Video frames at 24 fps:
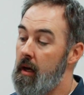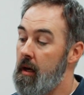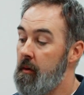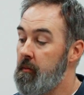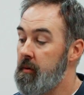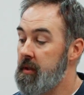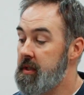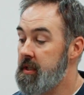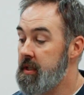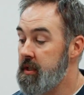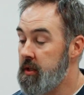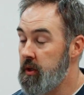
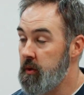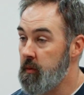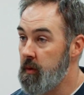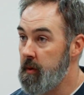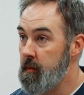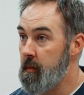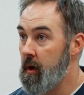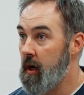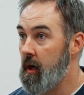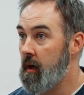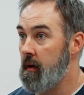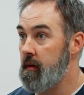with tissue
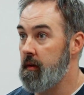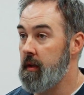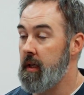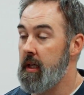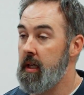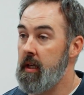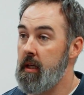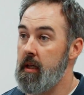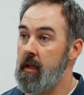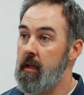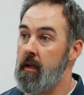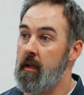
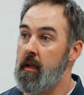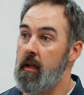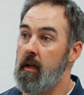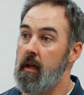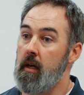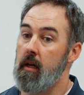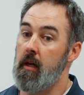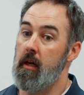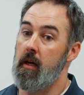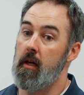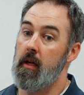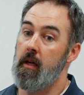remodeling,
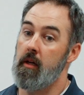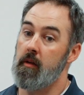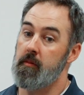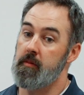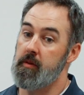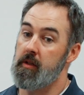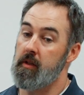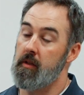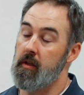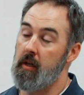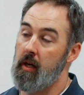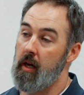it
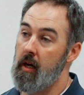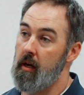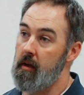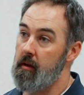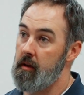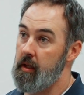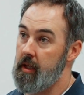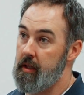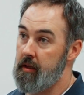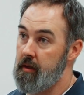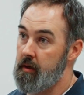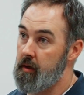helps clear
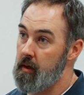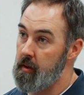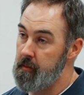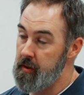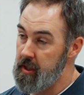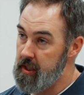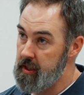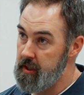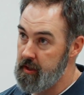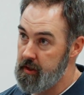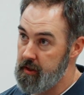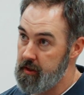out like the
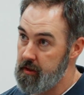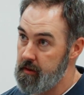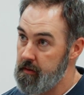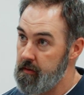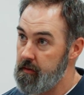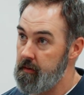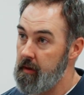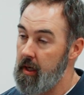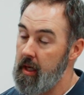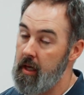crummy tissue